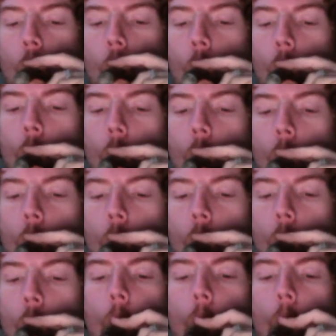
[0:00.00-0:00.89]

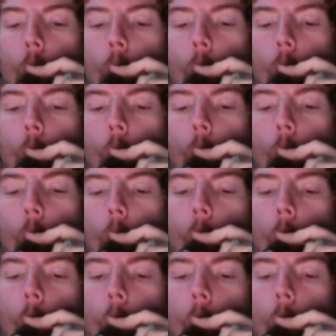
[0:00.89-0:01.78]

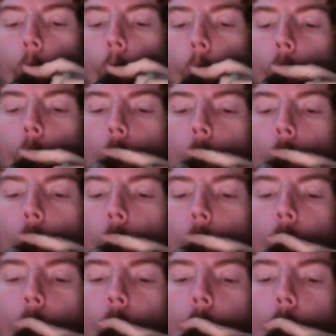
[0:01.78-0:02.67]

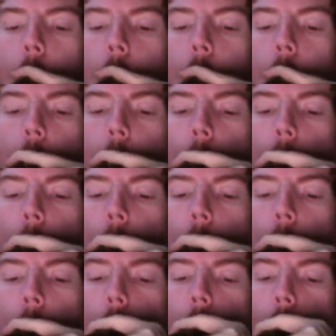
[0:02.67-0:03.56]

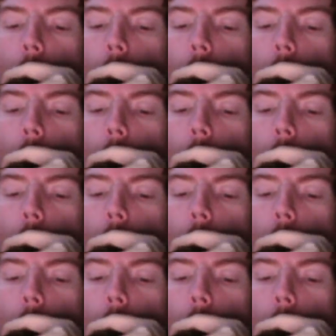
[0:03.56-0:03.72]
Nothing is said.